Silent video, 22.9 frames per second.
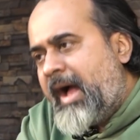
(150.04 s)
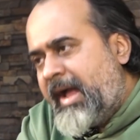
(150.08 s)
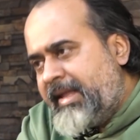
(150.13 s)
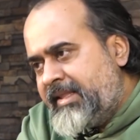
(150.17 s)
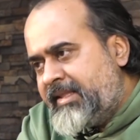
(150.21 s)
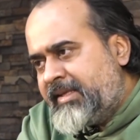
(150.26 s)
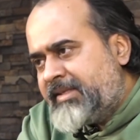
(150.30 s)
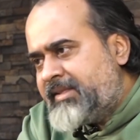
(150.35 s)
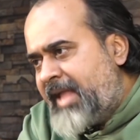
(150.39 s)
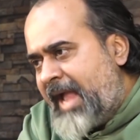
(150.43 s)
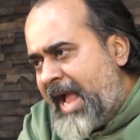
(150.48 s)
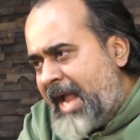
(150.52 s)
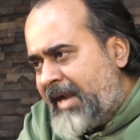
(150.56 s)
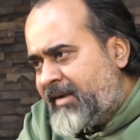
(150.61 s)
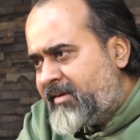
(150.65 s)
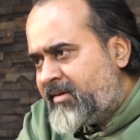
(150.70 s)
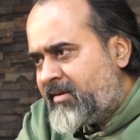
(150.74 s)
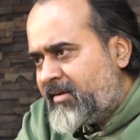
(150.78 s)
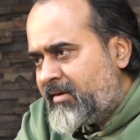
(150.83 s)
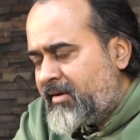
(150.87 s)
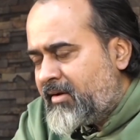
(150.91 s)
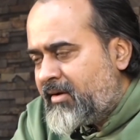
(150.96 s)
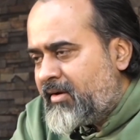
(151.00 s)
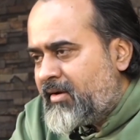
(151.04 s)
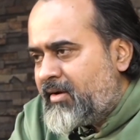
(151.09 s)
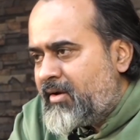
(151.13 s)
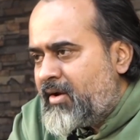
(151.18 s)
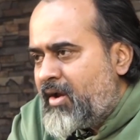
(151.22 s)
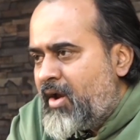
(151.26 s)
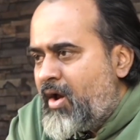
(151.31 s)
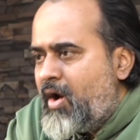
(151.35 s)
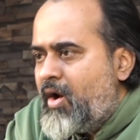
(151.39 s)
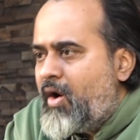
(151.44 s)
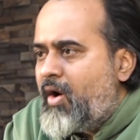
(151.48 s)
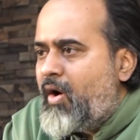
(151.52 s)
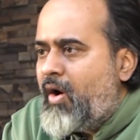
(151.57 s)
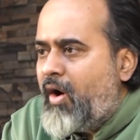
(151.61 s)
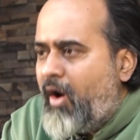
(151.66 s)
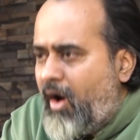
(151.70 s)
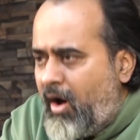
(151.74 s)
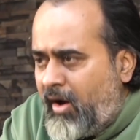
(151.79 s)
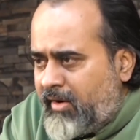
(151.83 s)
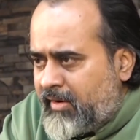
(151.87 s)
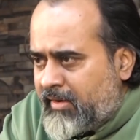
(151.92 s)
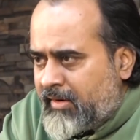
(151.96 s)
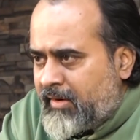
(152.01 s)
either that
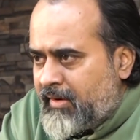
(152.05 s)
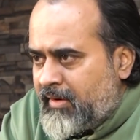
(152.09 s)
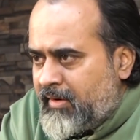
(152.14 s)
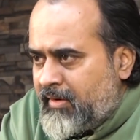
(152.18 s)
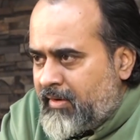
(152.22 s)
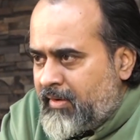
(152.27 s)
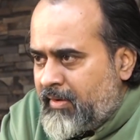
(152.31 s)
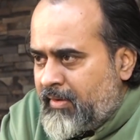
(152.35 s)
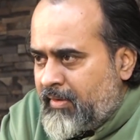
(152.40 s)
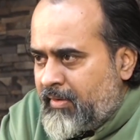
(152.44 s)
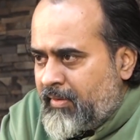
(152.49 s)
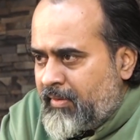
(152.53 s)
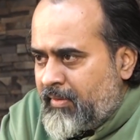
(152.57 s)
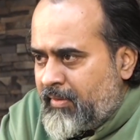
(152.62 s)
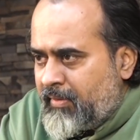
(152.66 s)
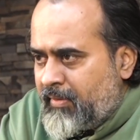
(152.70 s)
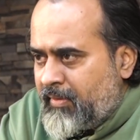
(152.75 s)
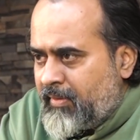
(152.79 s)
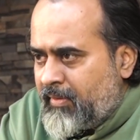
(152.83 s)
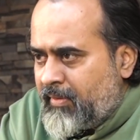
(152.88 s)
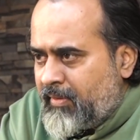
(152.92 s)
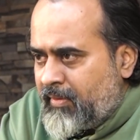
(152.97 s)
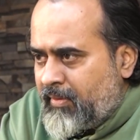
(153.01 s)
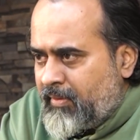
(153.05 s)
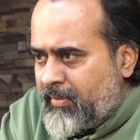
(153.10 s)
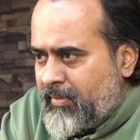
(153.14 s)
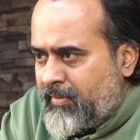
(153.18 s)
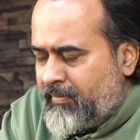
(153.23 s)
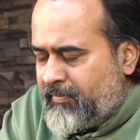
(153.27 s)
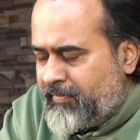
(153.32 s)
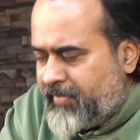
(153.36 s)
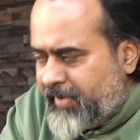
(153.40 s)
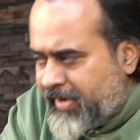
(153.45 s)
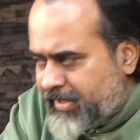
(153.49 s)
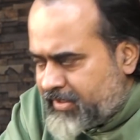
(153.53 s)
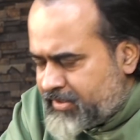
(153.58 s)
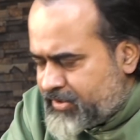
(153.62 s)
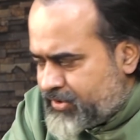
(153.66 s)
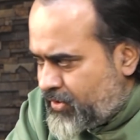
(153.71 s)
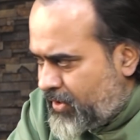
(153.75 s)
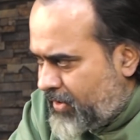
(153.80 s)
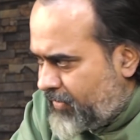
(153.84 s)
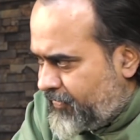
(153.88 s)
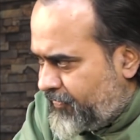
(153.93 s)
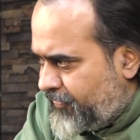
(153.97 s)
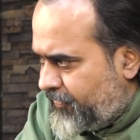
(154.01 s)
or we are
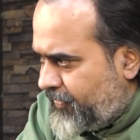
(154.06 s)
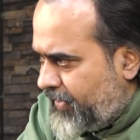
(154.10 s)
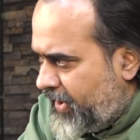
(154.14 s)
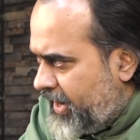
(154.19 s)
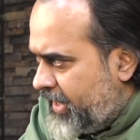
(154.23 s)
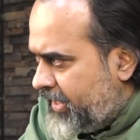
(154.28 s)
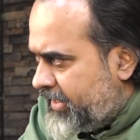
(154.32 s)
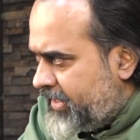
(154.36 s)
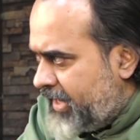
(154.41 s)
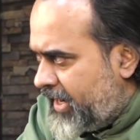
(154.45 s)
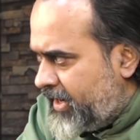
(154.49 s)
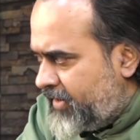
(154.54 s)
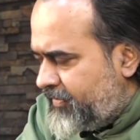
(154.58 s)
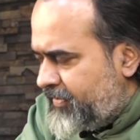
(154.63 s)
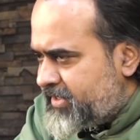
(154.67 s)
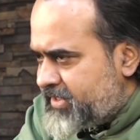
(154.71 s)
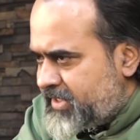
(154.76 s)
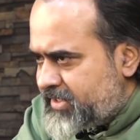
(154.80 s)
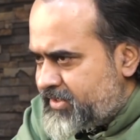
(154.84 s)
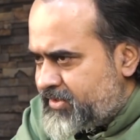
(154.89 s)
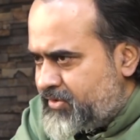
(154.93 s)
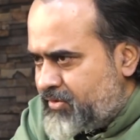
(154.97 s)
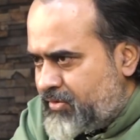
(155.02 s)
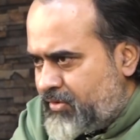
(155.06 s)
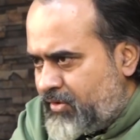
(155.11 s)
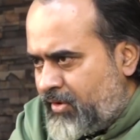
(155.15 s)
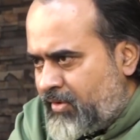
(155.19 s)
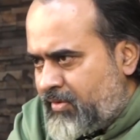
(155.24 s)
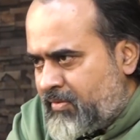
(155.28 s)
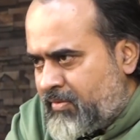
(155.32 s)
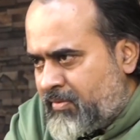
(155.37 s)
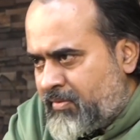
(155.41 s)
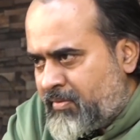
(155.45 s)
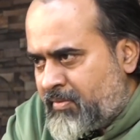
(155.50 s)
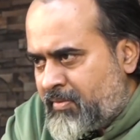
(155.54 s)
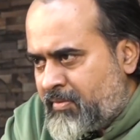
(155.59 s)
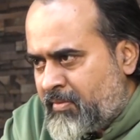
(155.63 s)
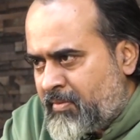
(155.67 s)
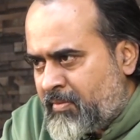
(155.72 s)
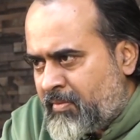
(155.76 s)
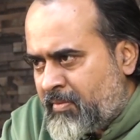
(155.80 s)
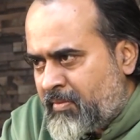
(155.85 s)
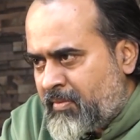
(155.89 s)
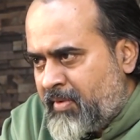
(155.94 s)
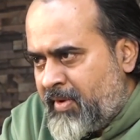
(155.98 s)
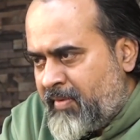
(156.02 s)
so afraid that we just do not
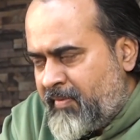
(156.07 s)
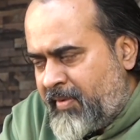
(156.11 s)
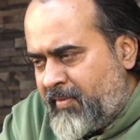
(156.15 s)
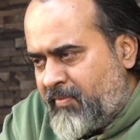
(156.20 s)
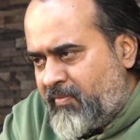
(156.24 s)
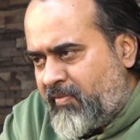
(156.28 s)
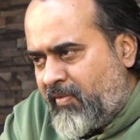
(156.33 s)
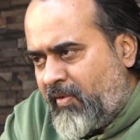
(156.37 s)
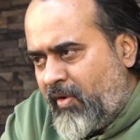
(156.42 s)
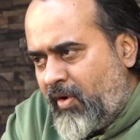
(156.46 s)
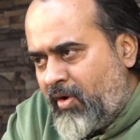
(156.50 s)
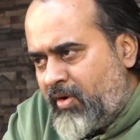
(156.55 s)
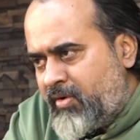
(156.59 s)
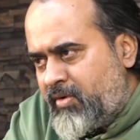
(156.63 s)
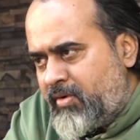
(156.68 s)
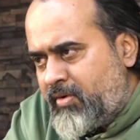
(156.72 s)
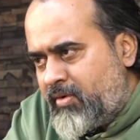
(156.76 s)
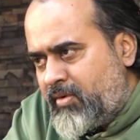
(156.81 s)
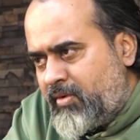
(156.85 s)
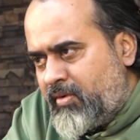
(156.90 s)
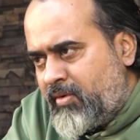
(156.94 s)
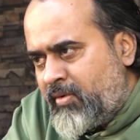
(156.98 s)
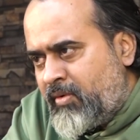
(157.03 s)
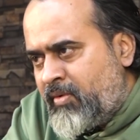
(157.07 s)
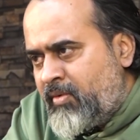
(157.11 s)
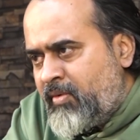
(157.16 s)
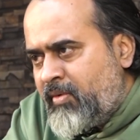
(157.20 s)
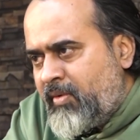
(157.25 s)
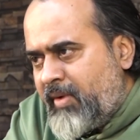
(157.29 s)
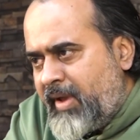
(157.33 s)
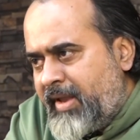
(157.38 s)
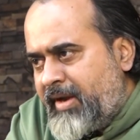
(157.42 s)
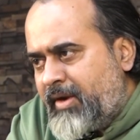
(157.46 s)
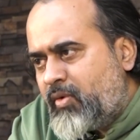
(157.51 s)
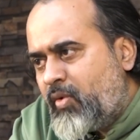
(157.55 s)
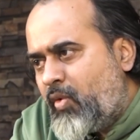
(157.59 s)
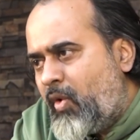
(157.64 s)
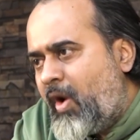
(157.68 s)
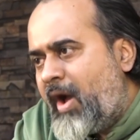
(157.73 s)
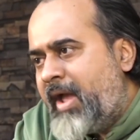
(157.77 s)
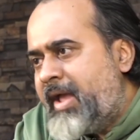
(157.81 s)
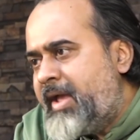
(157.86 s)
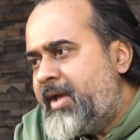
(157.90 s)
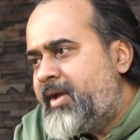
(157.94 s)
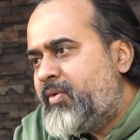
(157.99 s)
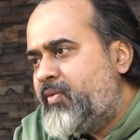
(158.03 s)
even want to
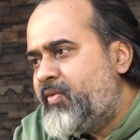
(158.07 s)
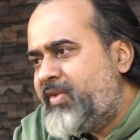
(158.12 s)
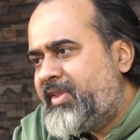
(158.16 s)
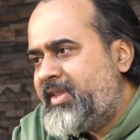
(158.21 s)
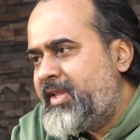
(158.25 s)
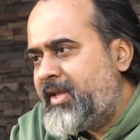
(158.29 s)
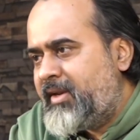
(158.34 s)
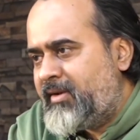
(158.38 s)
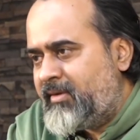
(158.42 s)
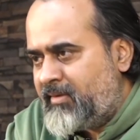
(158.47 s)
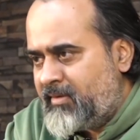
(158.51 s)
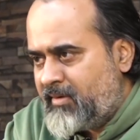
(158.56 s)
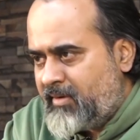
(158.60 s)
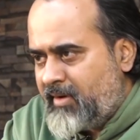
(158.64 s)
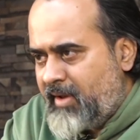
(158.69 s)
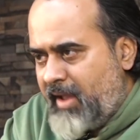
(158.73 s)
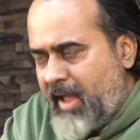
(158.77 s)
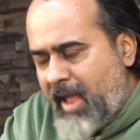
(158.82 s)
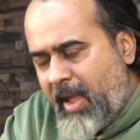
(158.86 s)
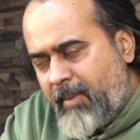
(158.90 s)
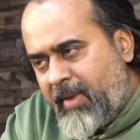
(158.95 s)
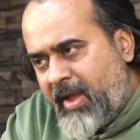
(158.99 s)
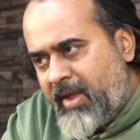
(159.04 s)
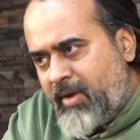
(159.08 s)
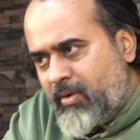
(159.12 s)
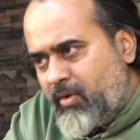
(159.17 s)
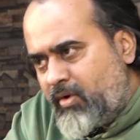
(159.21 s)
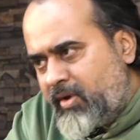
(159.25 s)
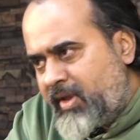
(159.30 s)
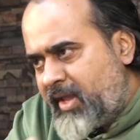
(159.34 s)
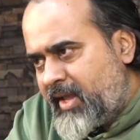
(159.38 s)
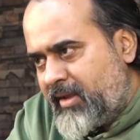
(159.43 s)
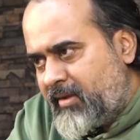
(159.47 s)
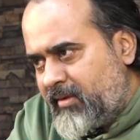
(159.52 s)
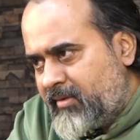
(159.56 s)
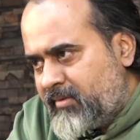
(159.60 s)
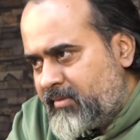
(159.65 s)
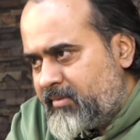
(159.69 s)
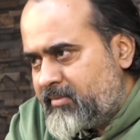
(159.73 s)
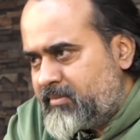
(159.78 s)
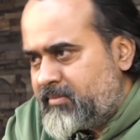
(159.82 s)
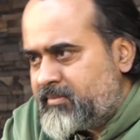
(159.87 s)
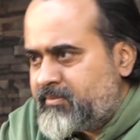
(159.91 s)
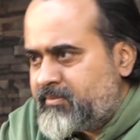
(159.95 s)
inquire within Am I okay?